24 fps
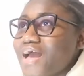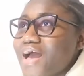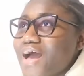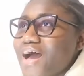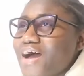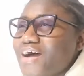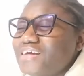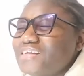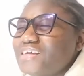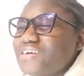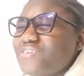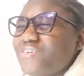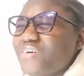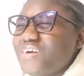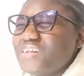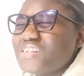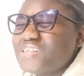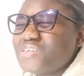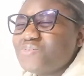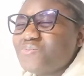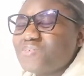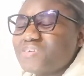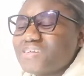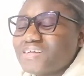And the annoying thing
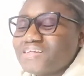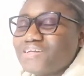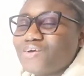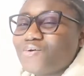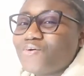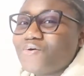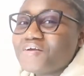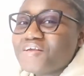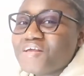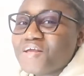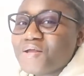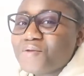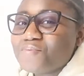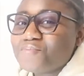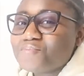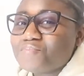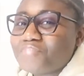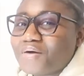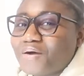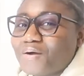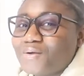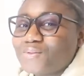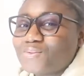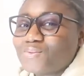was that they all came
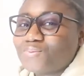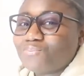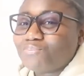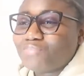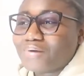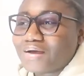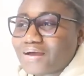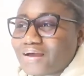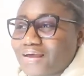back to back.